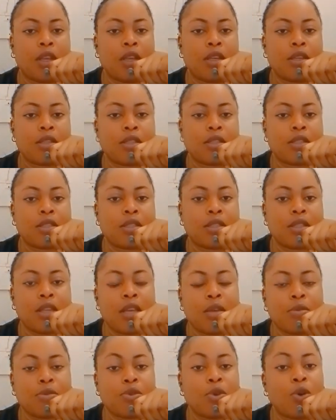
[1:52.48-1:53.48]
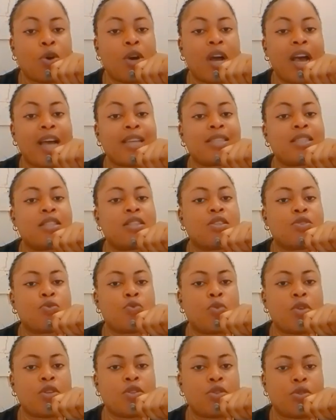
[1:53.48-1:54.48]
steps or ask these
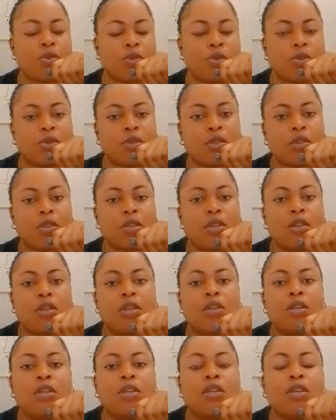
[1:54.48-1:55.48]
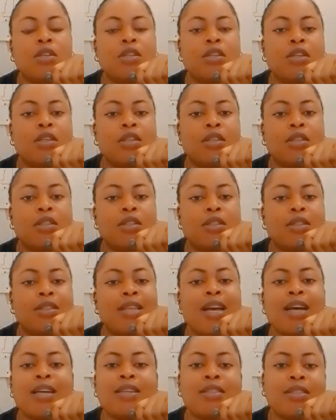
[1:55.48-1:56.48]
questions,
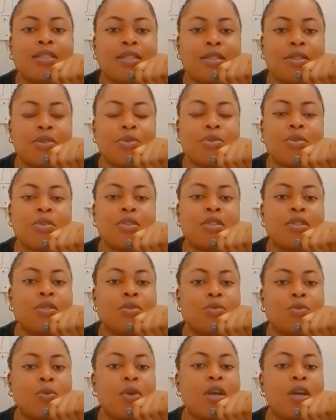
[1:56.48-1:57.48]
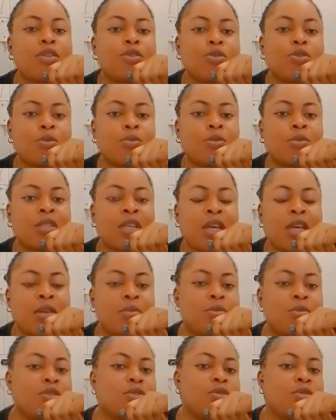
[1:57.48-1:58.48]
that's the reason why
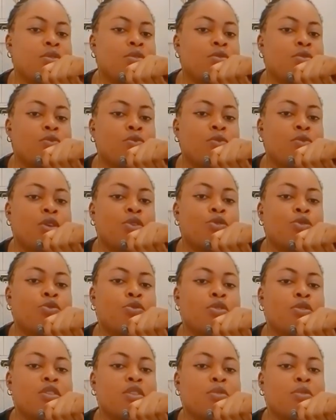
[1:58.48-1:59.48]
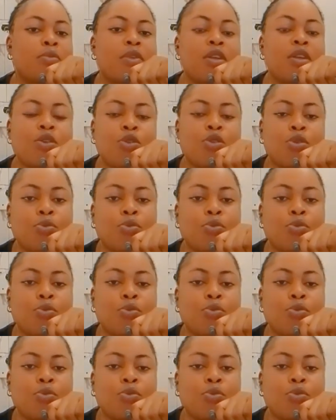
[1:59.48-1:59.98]
sometimes when you display your